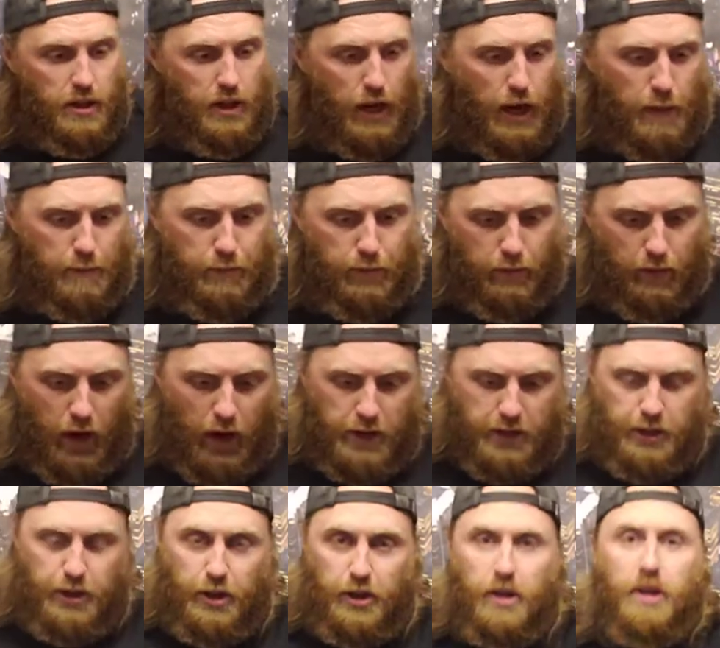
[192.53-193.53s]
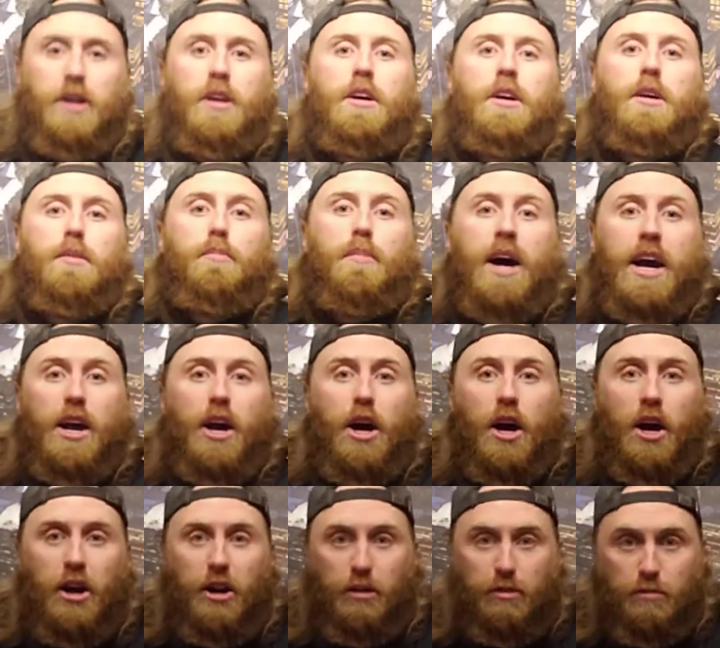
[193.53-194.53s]
up under my
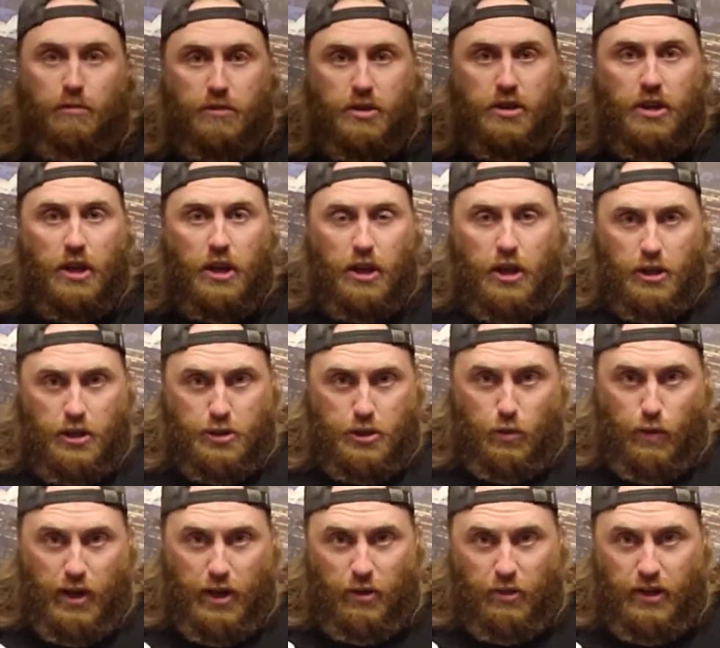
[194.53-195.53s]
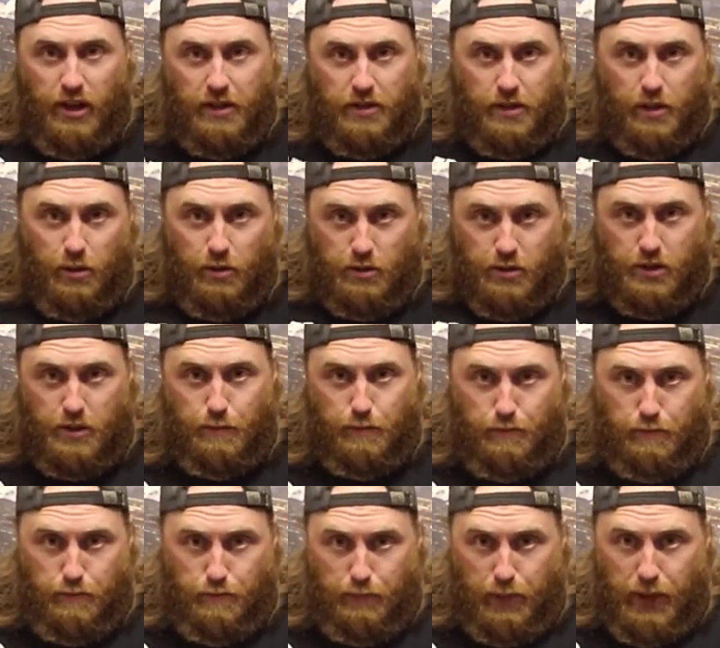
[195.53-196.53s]
arms so I don't get those
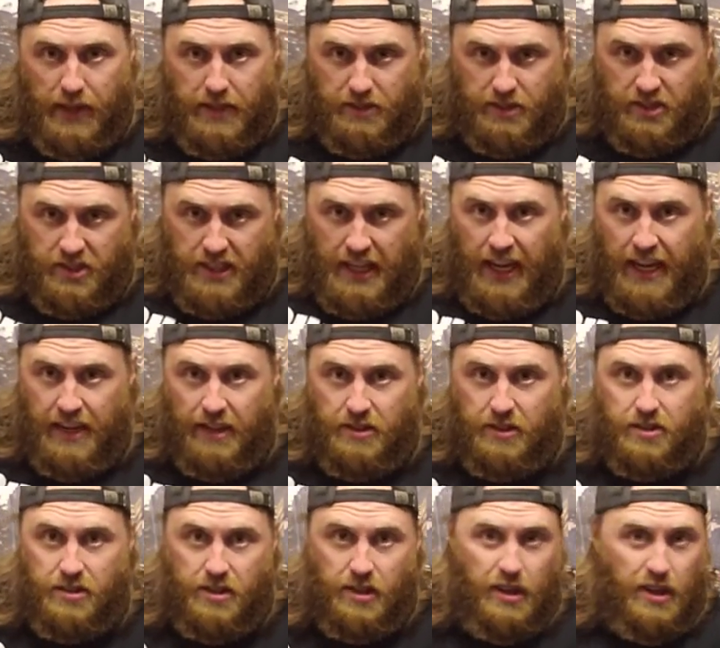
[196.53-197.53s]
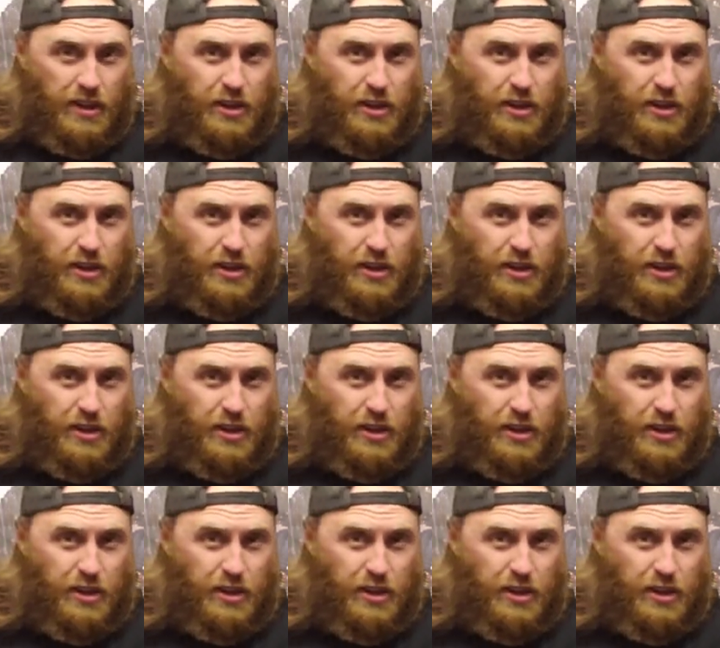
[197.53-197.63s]
pit stains.